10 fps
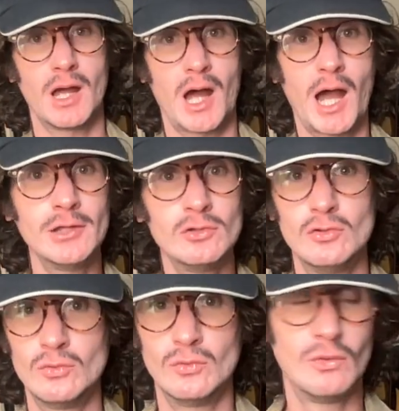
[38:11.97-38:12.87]
I
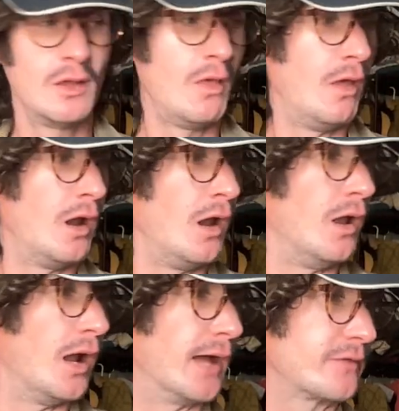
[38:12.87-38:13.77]
knew
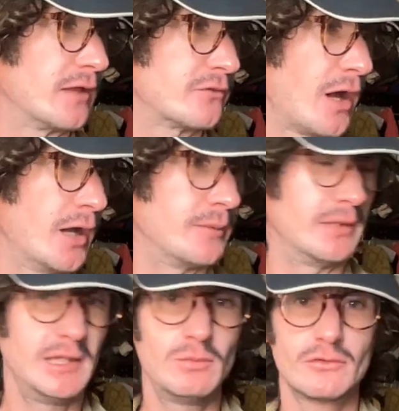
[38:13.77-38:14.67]
at that time
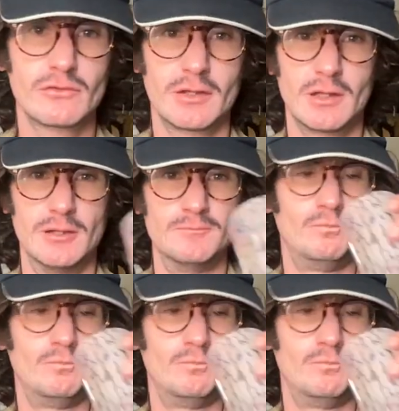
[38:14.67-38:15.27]
he was like a